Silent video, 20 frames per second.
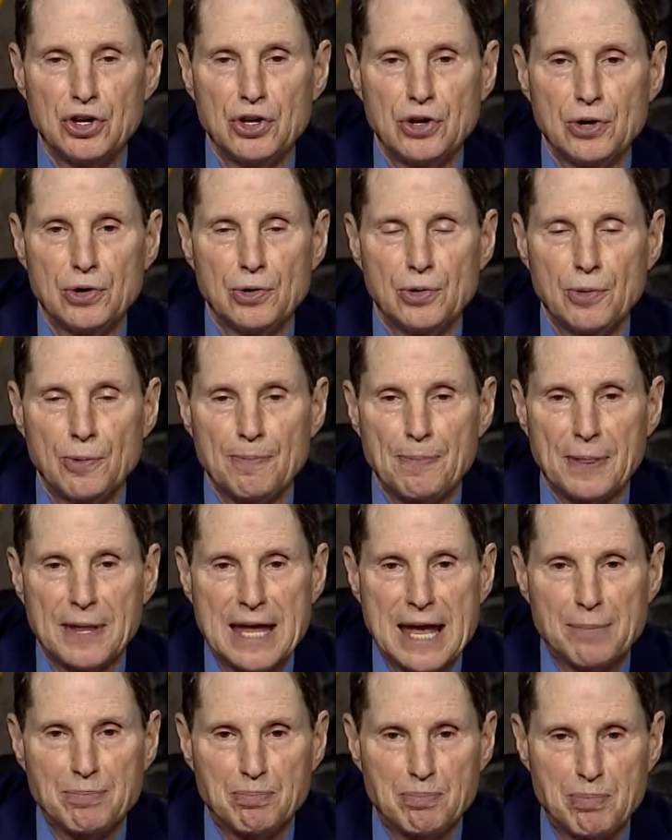you
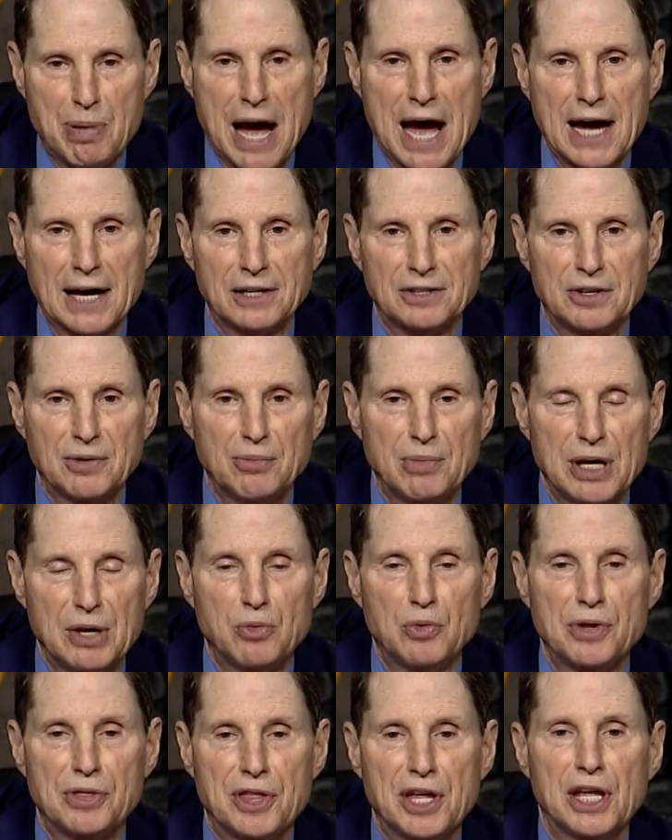get back to me
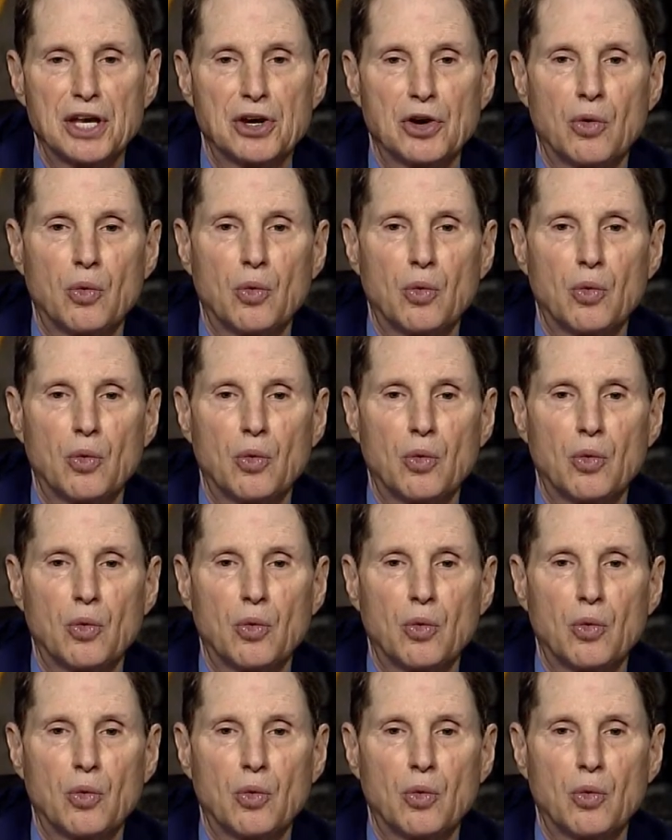within a